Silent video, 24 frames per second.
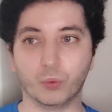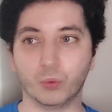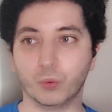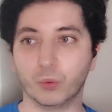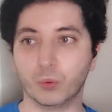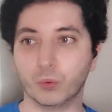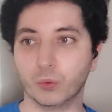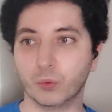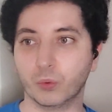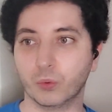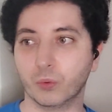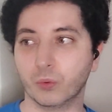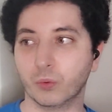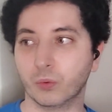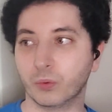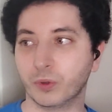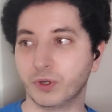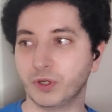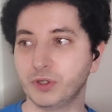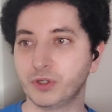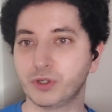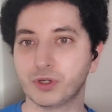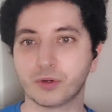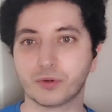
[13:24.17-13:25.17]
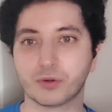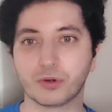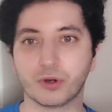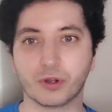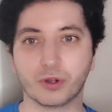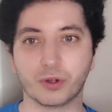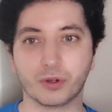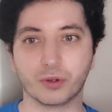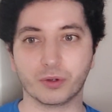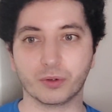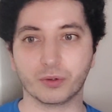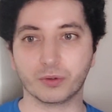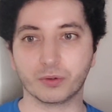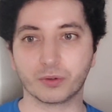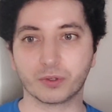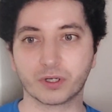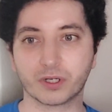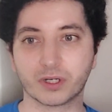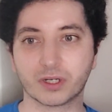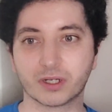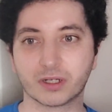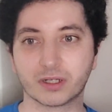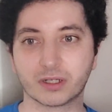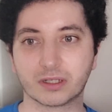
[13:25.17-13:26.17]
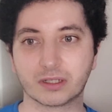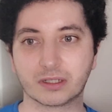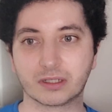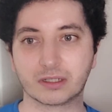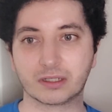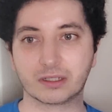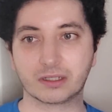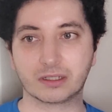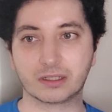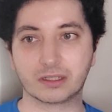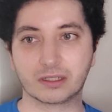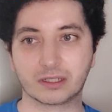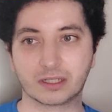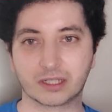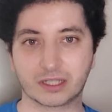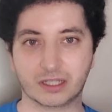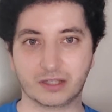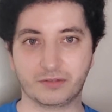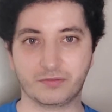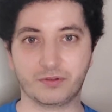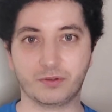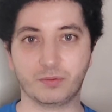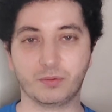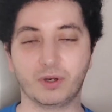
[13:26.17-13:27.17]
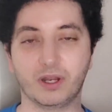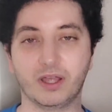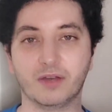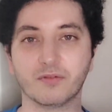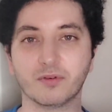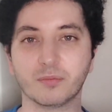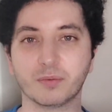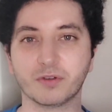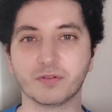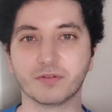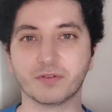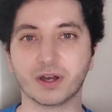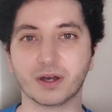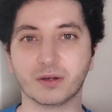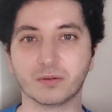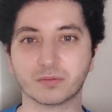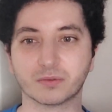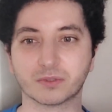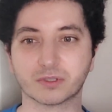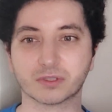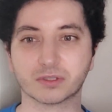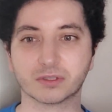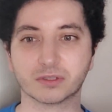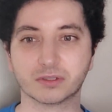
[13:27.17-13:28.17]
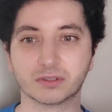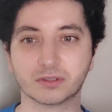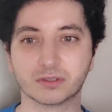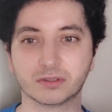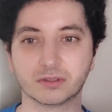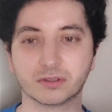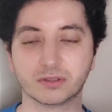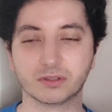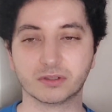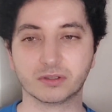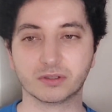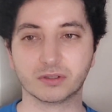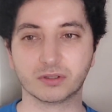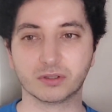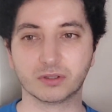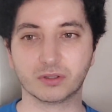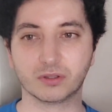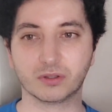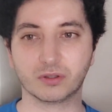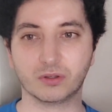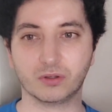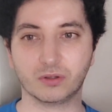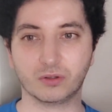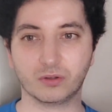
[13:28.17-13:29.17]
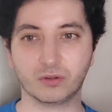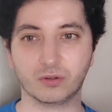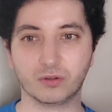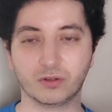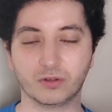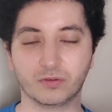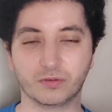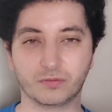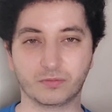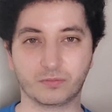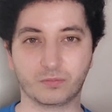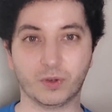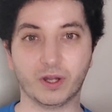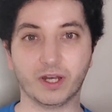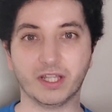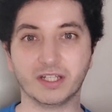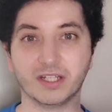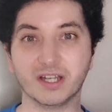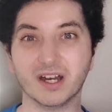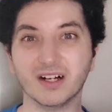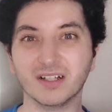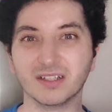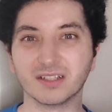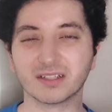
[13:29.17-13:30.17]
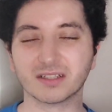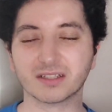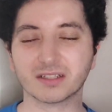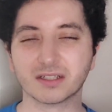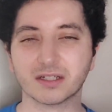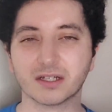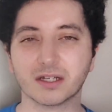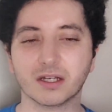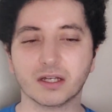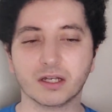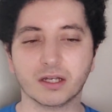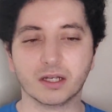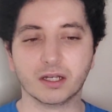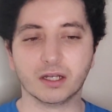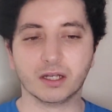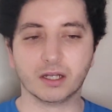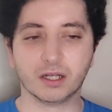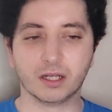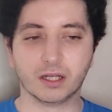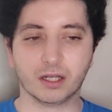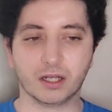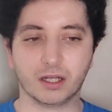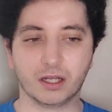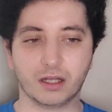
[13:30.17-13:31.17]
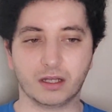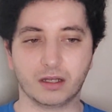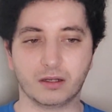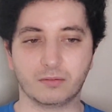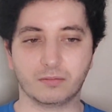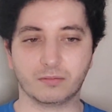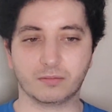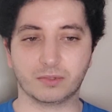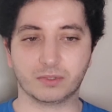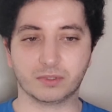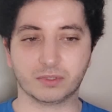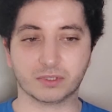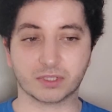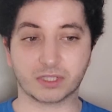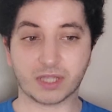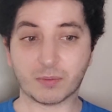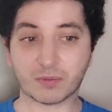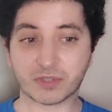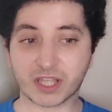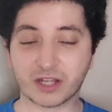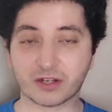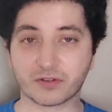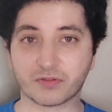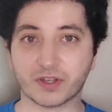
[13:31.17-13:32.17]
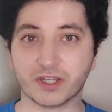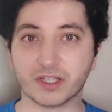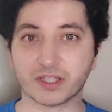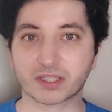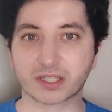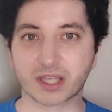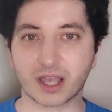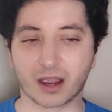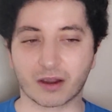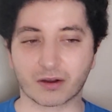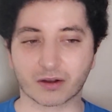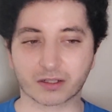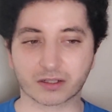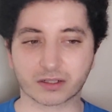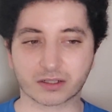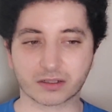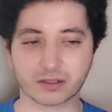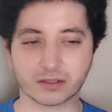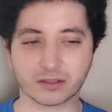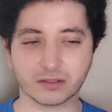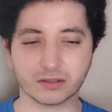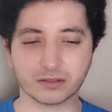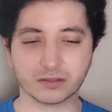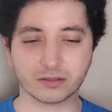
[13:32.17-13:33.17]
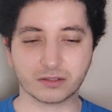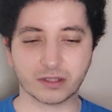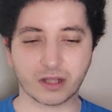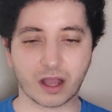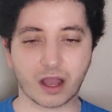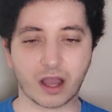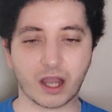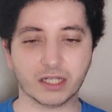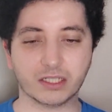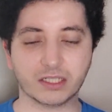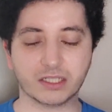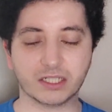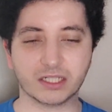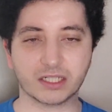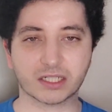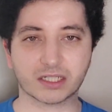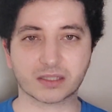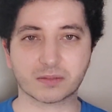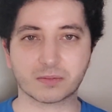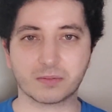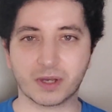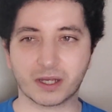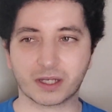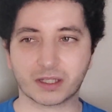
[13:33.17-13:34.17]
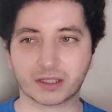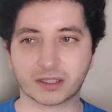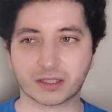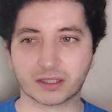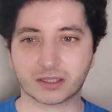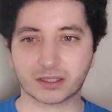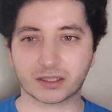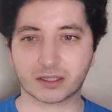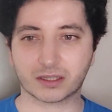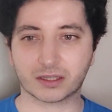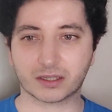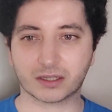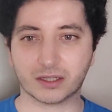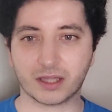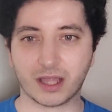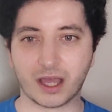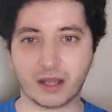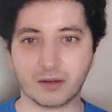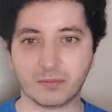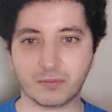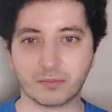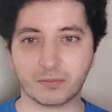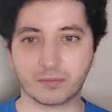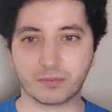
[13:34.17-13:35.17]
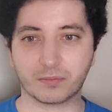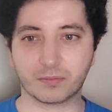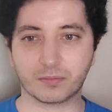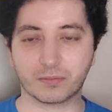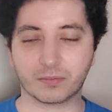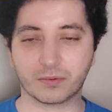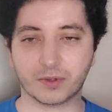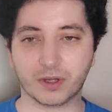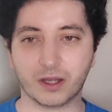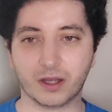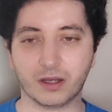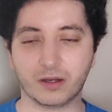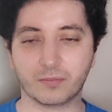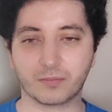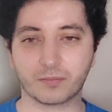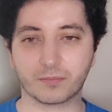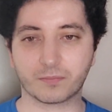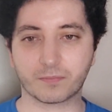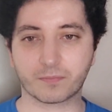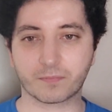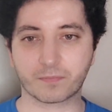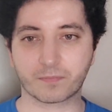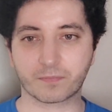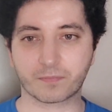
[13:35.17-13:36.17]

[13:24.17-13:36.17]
we don't know if he will ever be found or when he does. Um, so that was the end of his character. I didn't expect that. Um,